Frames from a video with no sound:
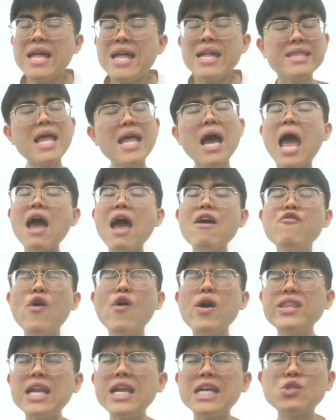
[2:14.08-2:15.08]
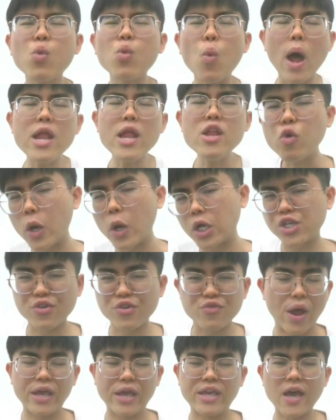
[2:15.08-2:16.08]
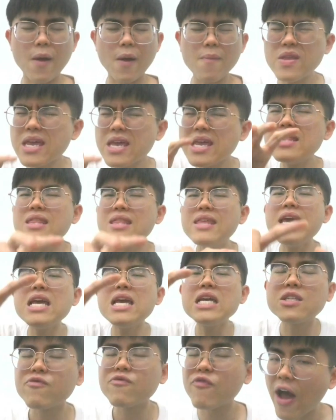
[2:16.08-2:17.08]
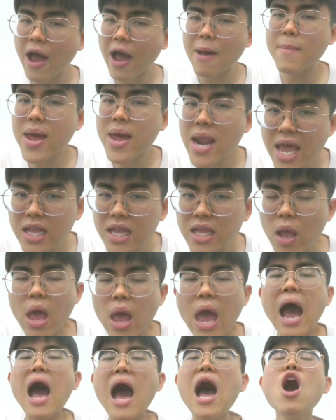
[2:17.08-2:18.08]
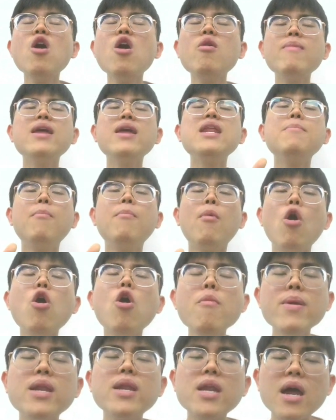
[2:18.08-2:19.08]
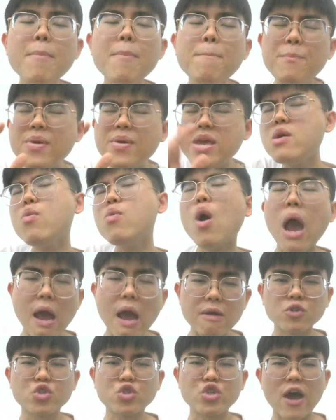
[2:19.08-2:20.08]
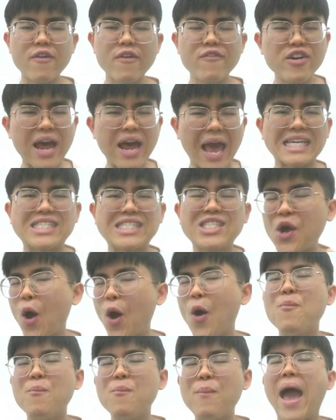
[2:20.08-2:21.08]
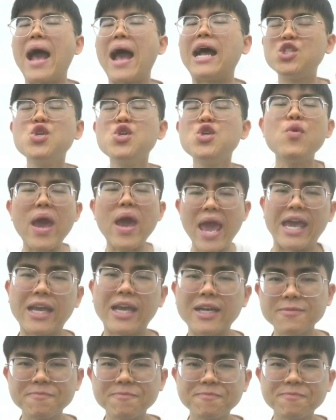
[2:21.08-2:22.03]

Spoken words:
Now everyone, there is one question right here. In these 5 minutes, how many more meters B will have to travel as compared to A?